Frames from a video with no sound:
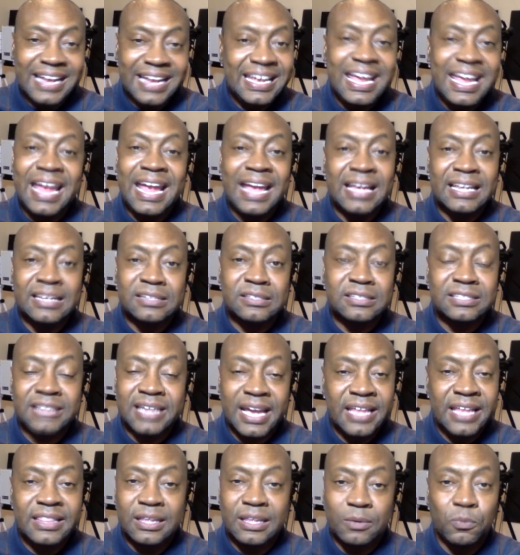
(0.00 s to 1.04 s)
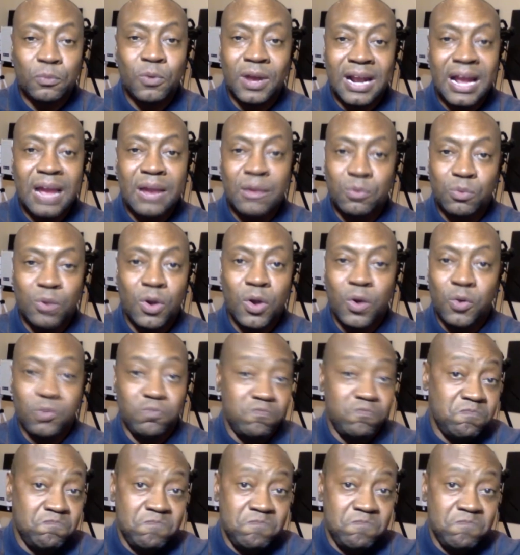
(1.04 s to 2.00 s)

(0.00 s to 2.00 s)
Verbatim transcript: can't say that what I wrote